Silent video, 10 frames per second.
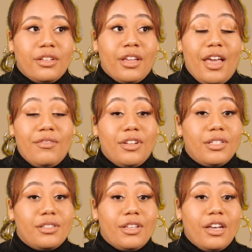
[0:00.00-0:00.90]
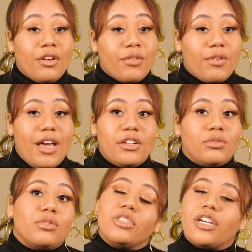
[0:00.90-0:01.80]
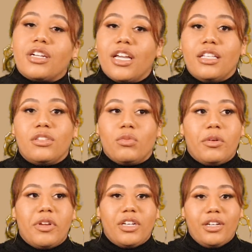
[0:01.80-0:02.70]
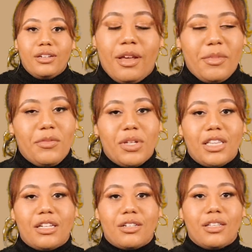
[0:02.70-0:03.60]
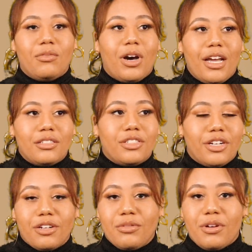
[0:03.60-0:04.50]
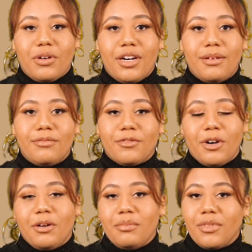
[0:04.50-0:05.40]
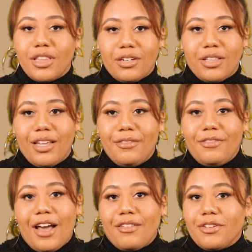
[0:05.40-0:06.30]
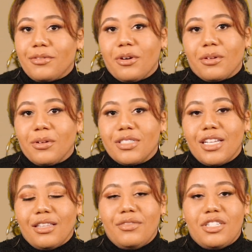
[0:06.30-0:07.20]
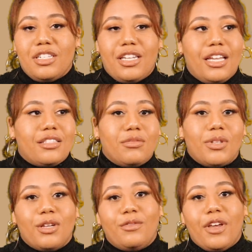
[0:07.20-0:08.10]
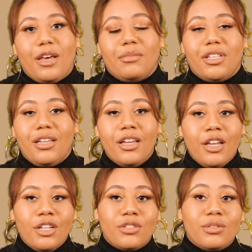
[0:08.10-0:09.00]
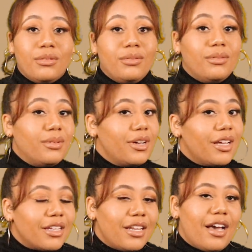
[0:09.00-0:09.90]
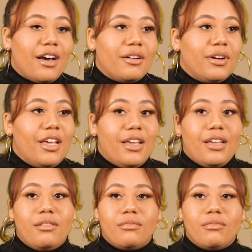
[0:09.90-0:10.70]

gave us a gradual journey into womanhood. I mean, we literally watched her grow up from literally a 5-year-old on television dancing with her family to now a